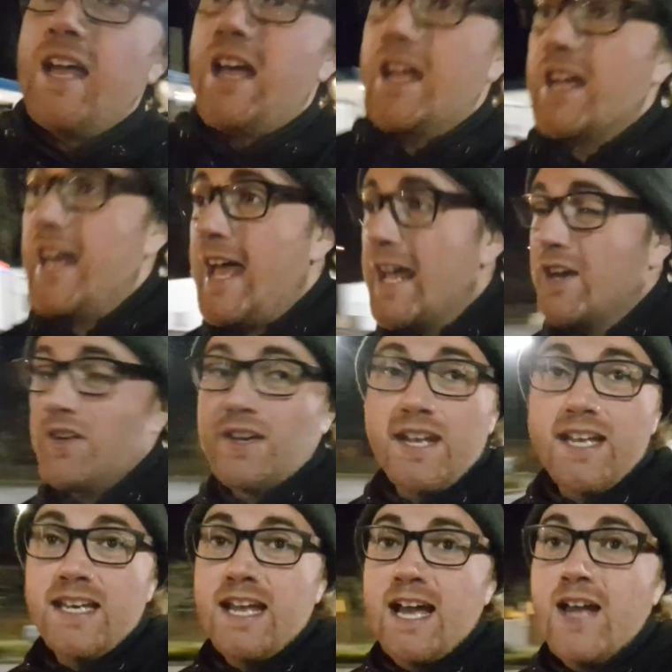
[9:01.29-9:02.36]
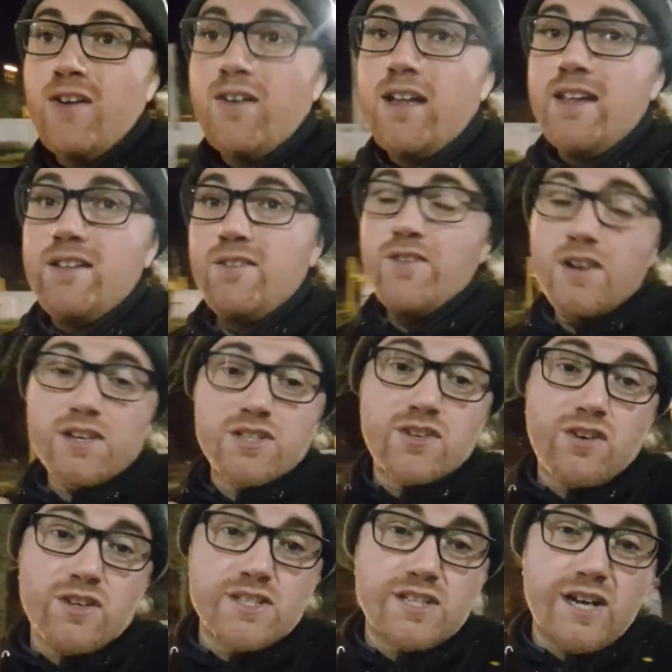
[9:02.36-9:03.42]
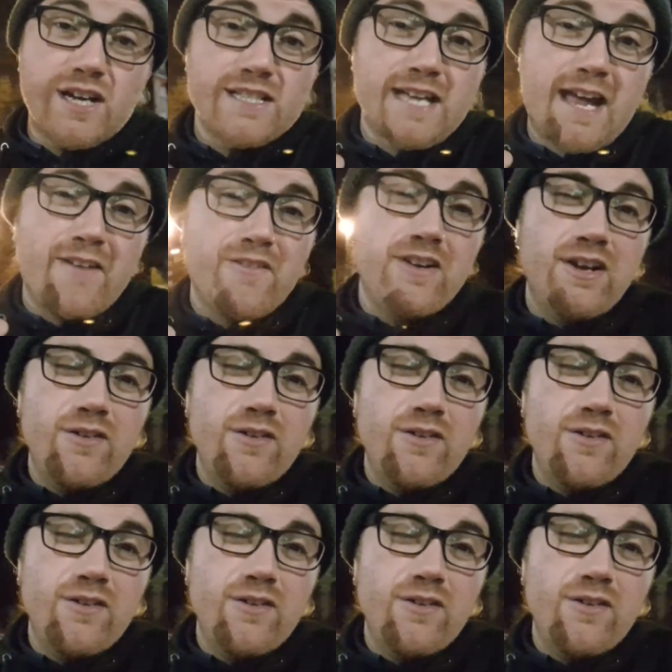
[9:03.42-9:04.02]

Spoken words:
gonna head on in now, and fingers crossed, guys, I have an